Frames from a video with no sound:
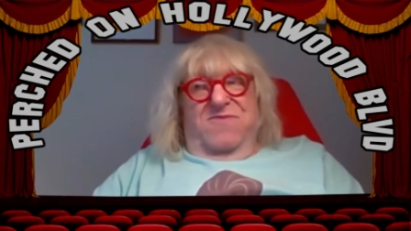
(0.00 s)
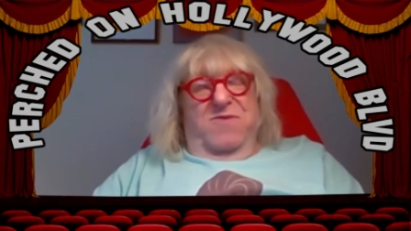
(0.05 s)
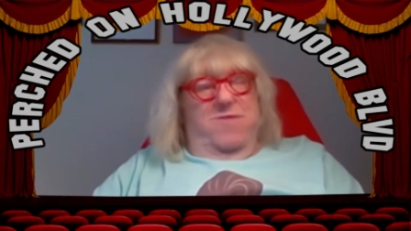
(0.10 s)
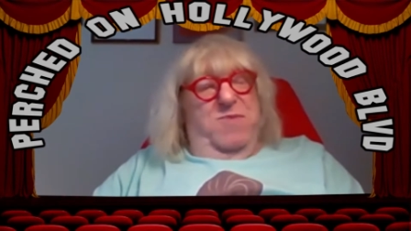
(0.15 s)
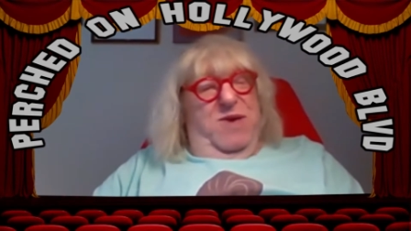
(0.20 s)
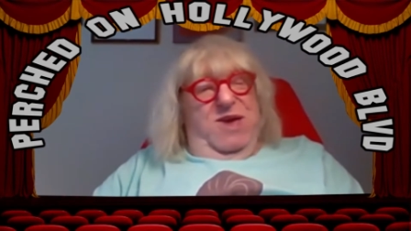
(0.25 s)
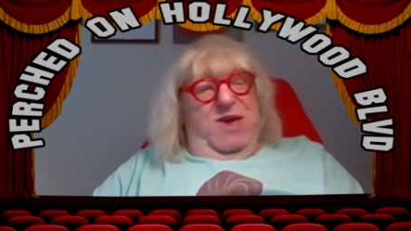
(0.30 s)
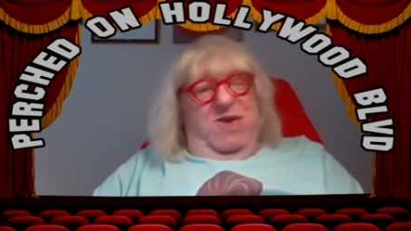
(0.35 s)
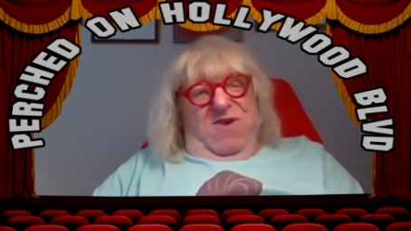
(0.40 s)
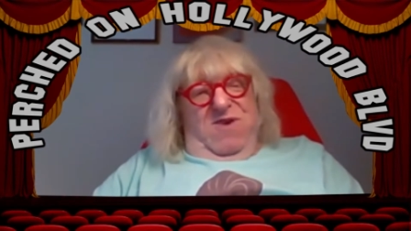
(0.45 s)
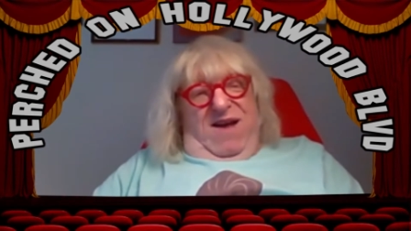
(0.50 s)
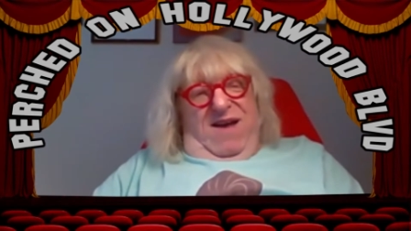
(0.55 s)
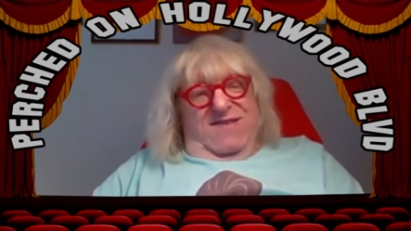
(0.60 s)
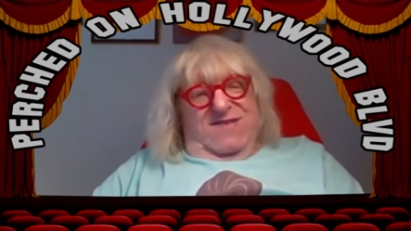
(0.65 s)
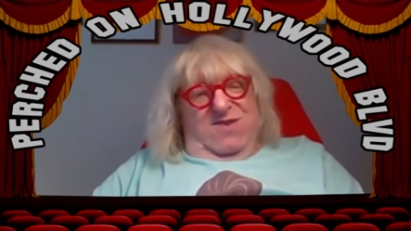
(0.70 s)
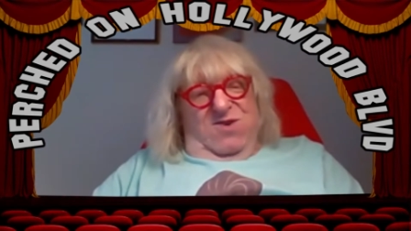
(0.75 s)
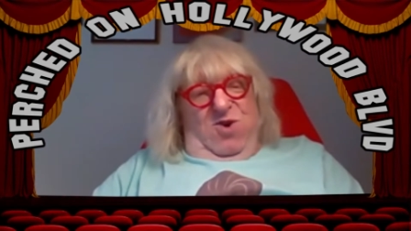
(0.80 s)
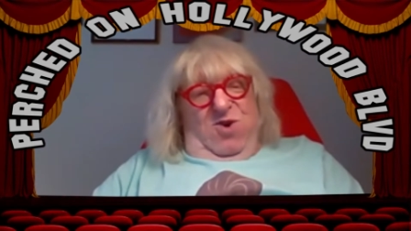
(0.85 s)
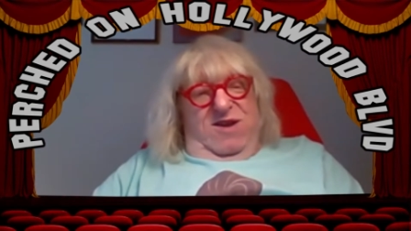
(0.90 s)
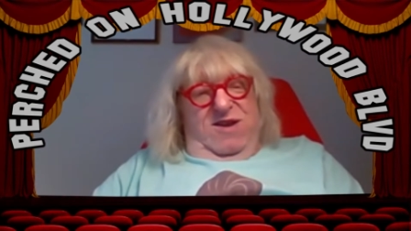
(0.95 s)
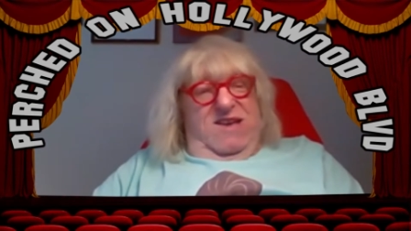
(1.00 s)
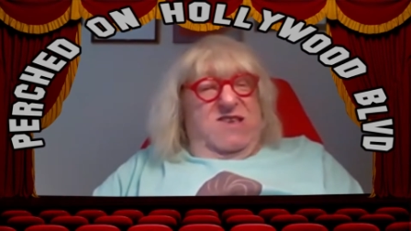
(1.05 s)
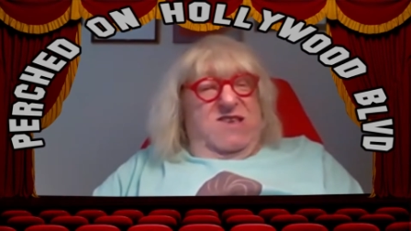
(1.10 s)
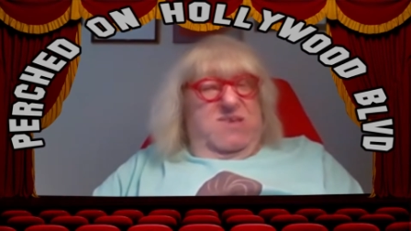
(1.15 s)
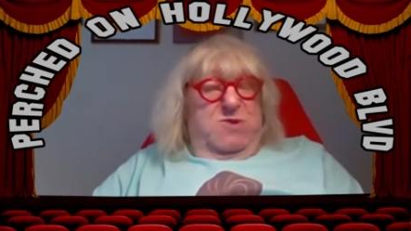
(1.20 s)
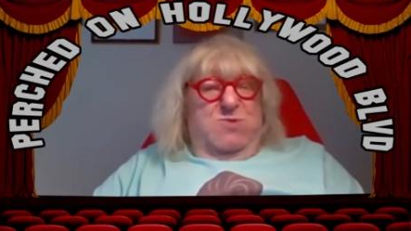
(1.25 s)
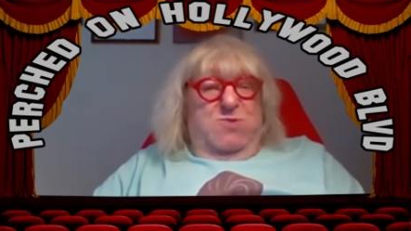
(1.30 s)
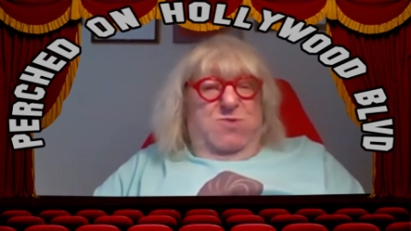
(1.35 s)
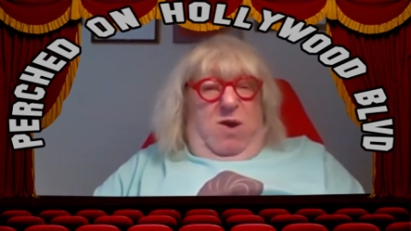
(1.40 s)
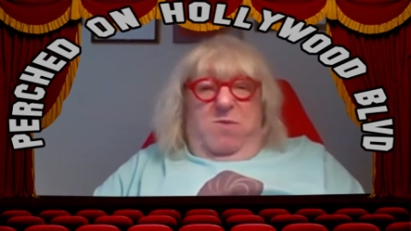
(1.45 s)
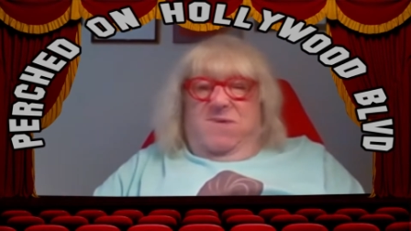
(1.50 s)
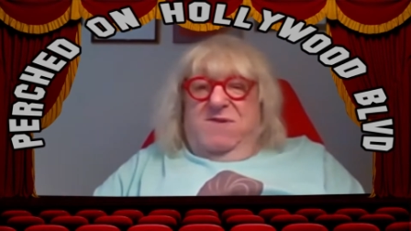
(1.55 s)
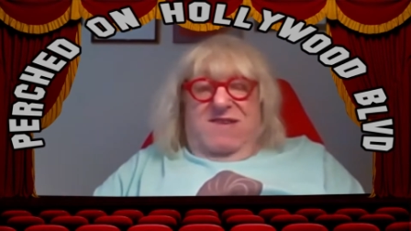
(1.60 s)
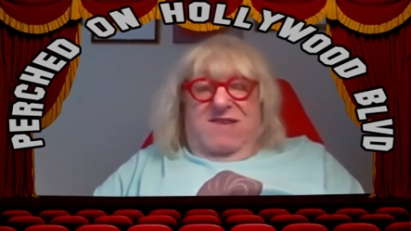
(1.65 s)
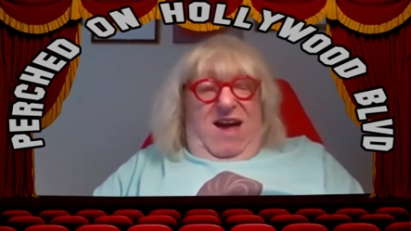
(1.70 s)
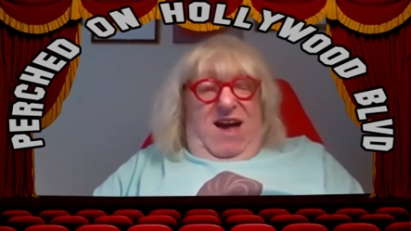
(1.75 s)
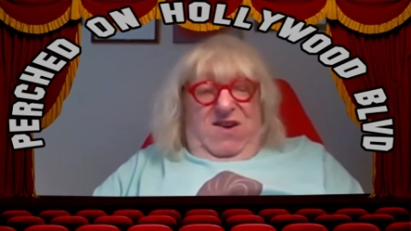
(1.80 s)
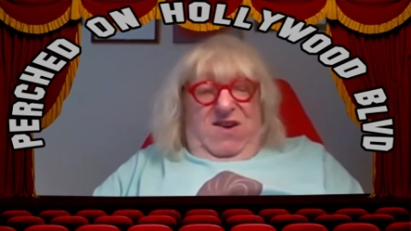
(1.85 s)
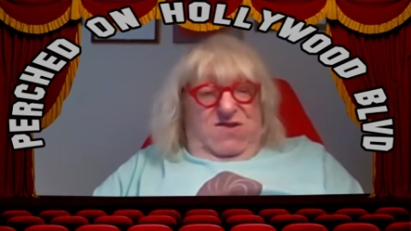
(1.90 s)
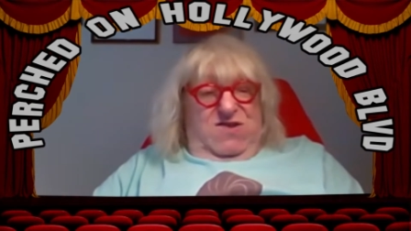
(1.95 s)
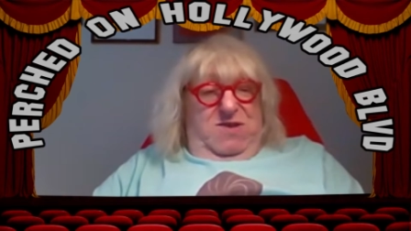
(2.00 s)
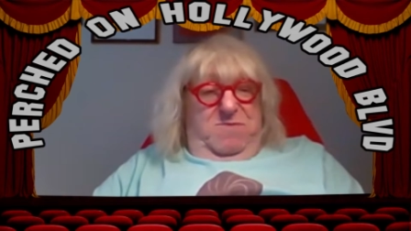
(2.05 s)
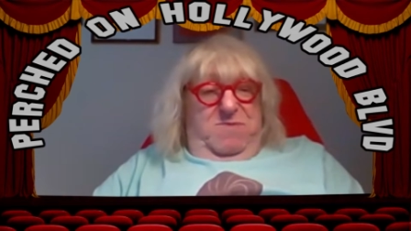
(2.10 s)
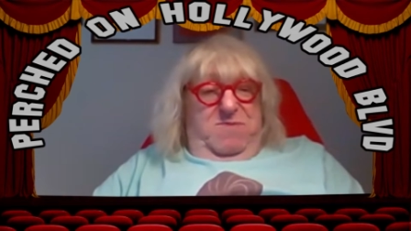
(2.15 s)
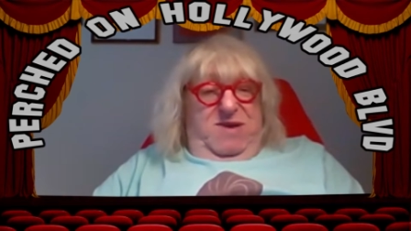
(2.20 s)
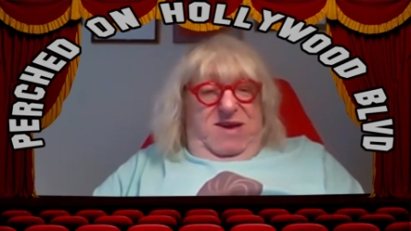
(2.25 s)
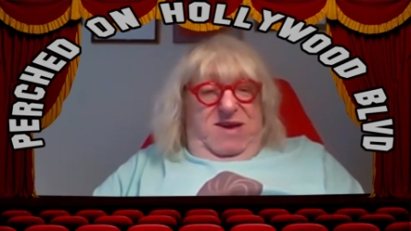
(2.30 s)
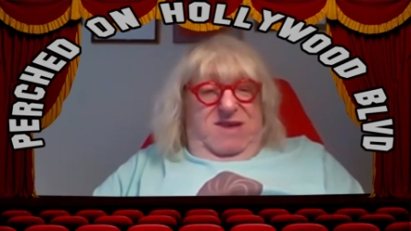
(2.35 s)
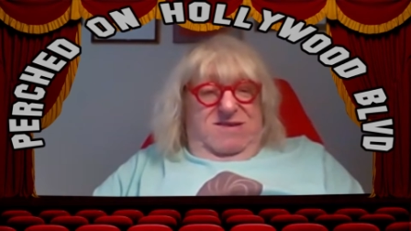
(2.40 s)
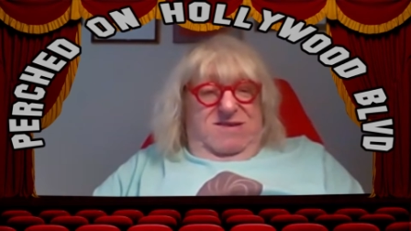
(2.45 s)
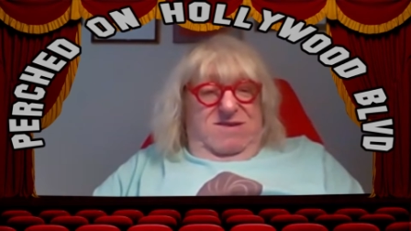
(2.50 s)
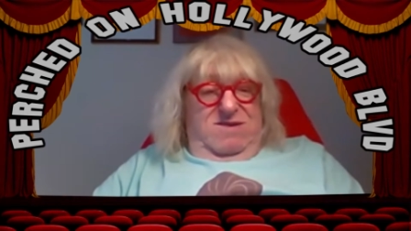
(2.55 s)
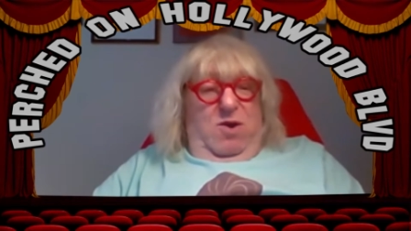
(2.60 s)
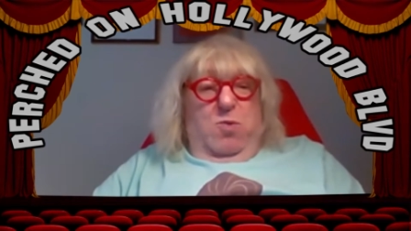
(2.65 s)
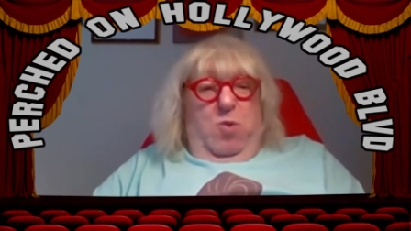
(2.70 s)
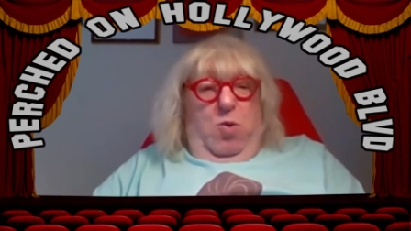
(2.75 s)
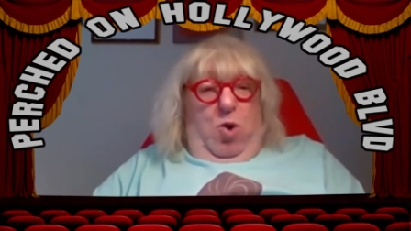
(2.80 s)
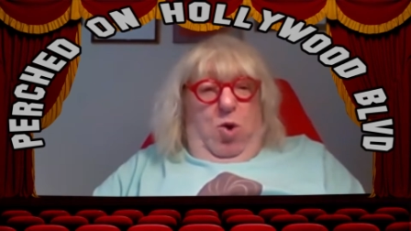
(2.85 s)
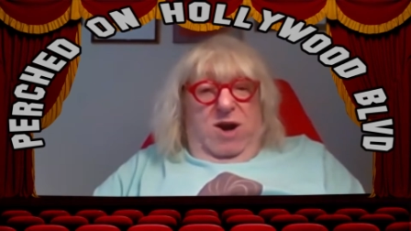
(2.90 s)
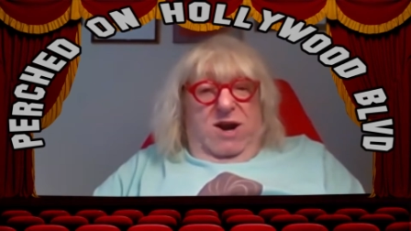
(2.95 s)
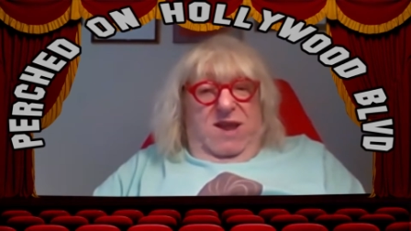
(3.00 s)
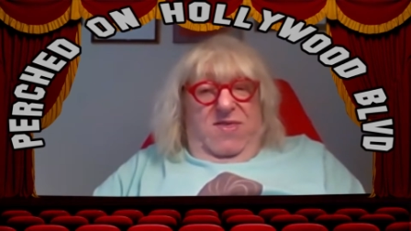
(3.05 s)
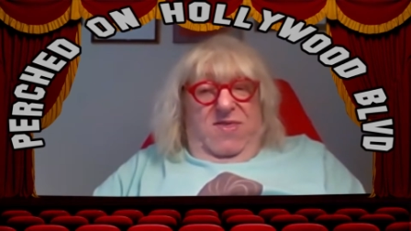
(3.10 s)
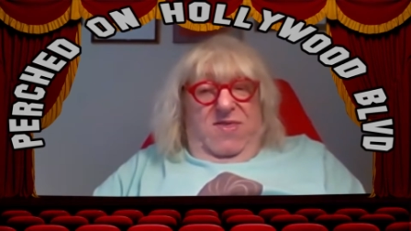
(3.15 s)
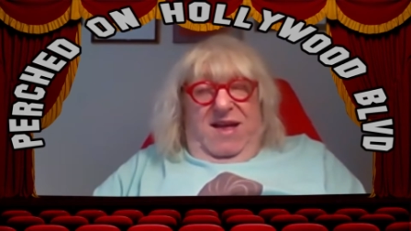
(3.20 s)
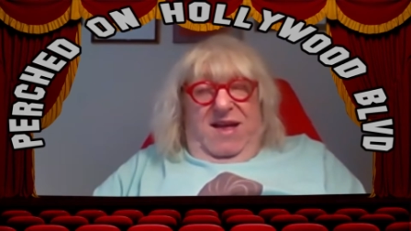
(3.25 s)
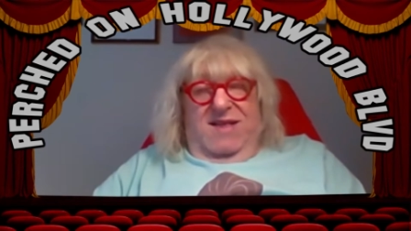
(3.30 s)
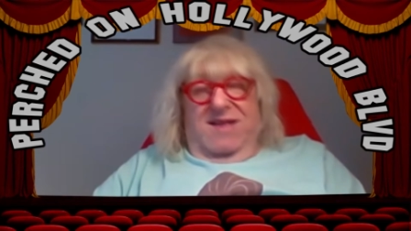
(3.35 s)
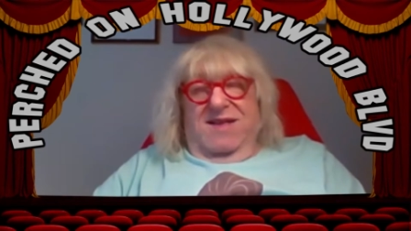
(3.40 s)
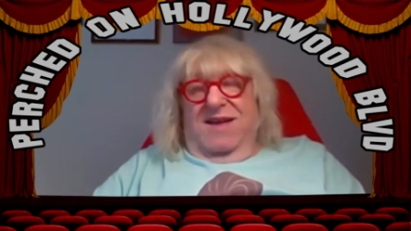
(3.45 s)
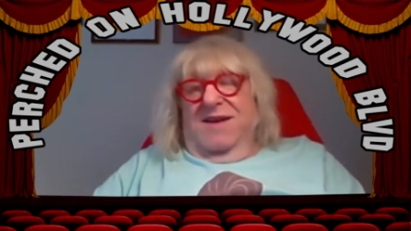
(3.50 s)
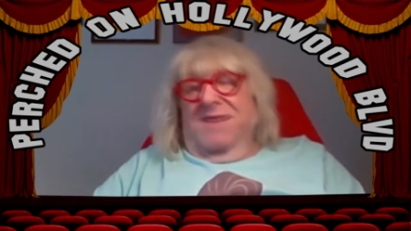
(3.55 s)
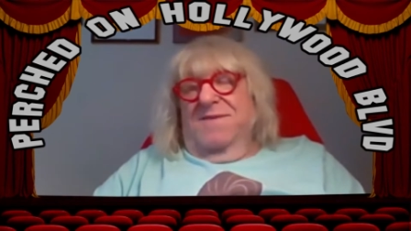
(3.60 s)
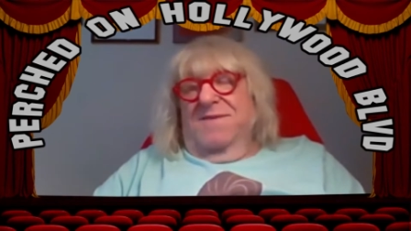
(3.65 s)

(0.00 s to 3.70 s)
familiarize the audience with what was actually being awarded that night